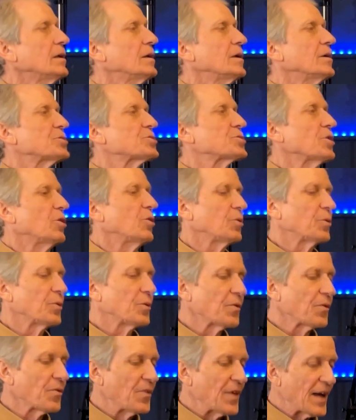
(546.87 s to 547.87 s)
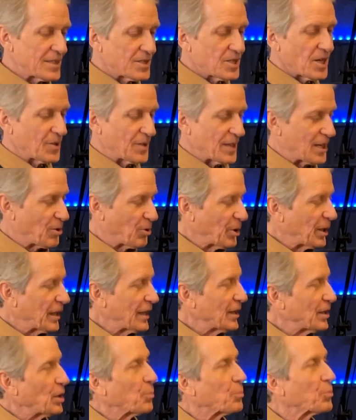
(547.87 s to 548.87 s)
So that's how they
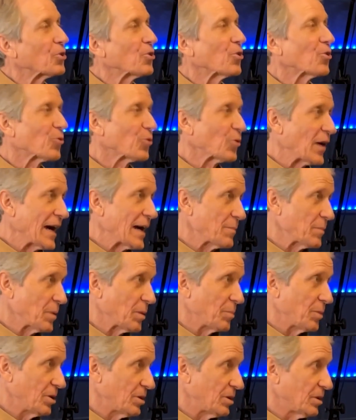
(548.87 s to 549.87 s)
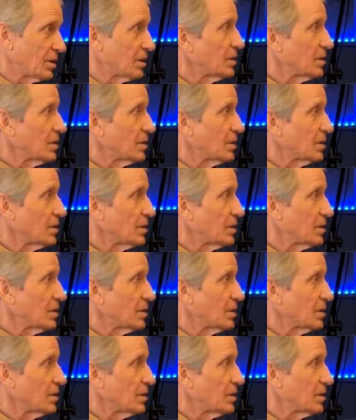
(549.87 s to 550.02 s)
created a programmable